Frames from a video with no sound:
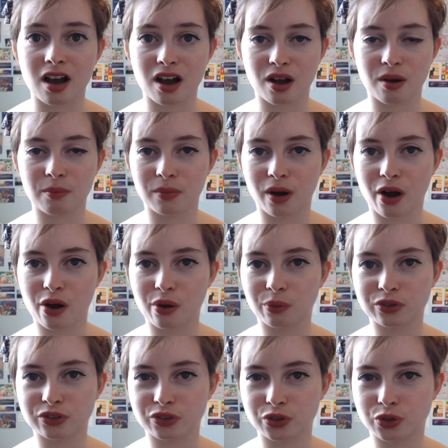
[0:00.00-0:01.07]
I
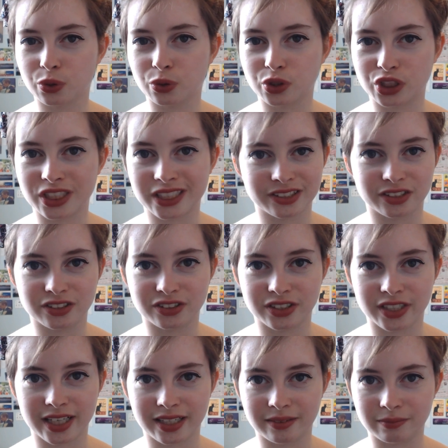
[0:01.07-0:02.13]
wasn't taught
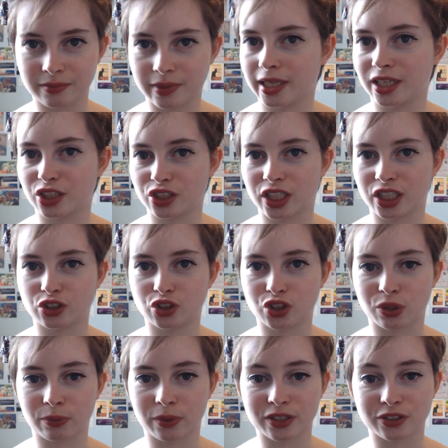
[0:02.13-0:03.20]
GCSE English
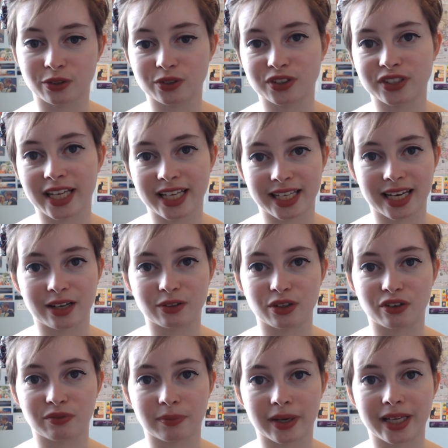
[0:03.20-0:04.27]
literature because I was taken
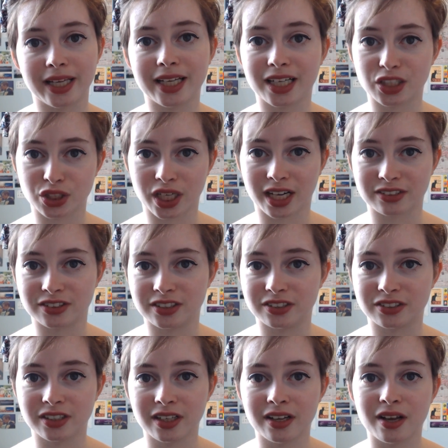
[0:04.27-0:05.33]
out of my English
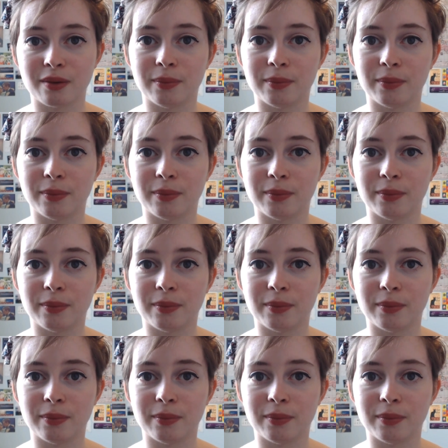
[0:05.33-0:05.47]
classes